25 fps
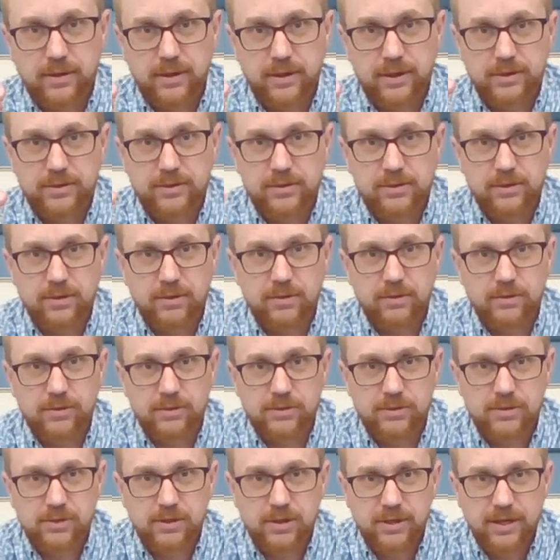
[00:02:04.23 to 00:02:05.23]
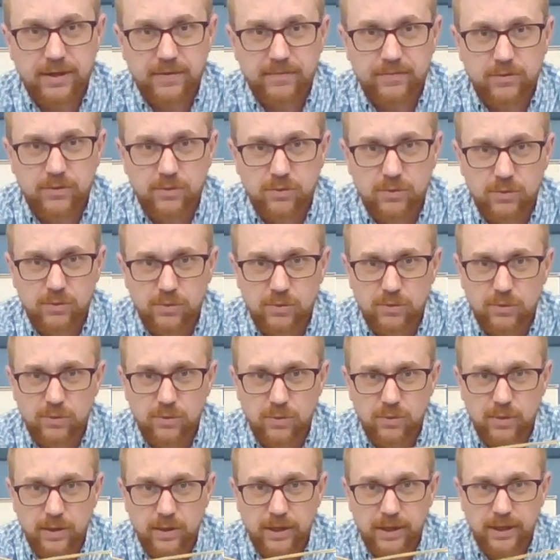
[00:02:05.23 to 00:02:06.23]
Like so. You should have
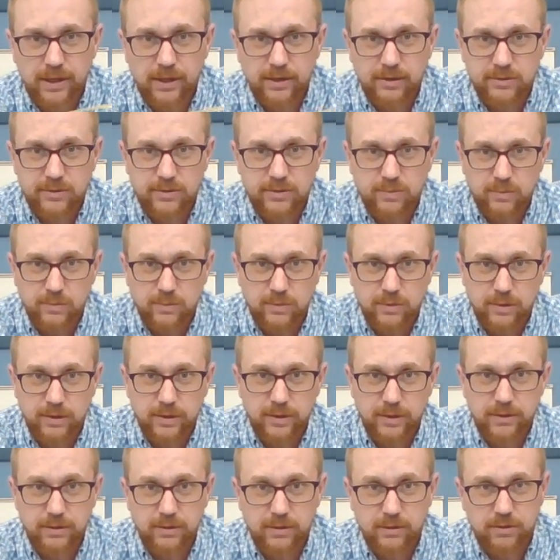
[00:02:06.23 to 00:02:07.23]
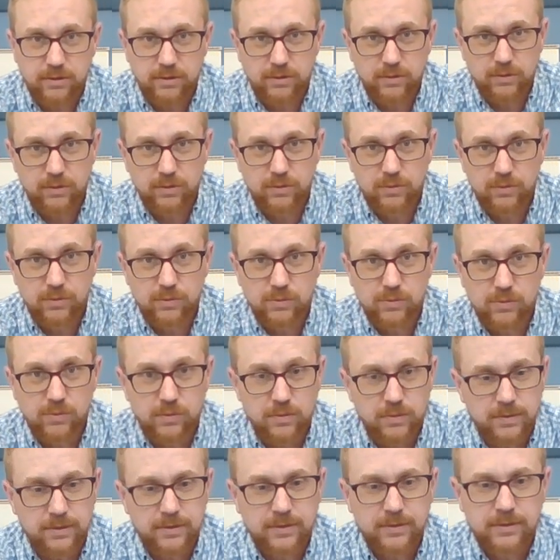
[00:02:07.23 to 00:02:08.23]
two wires, 1, 2.
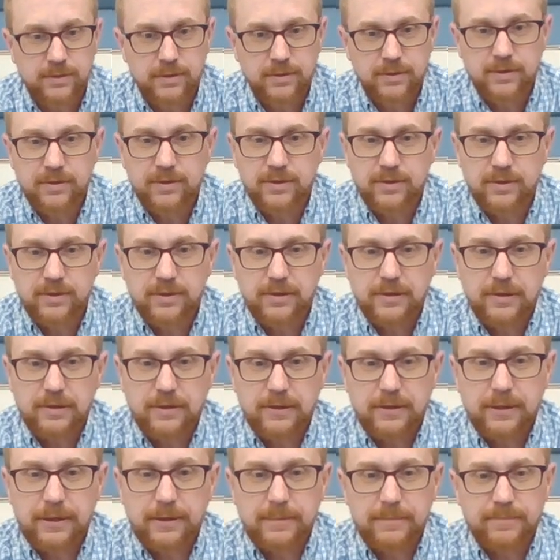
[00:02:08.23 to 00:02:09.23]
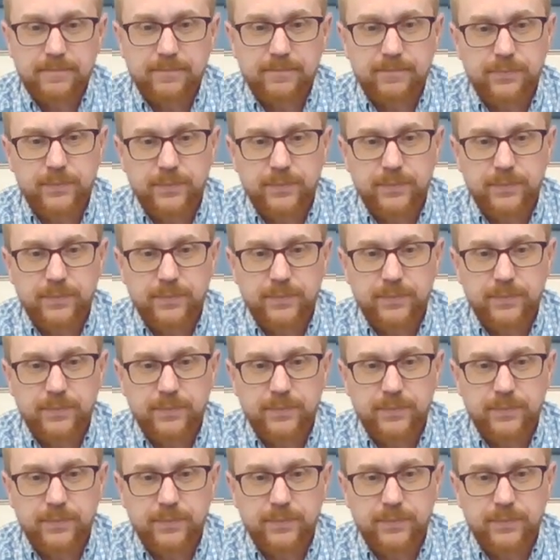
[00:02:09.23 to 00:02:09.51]
Alright?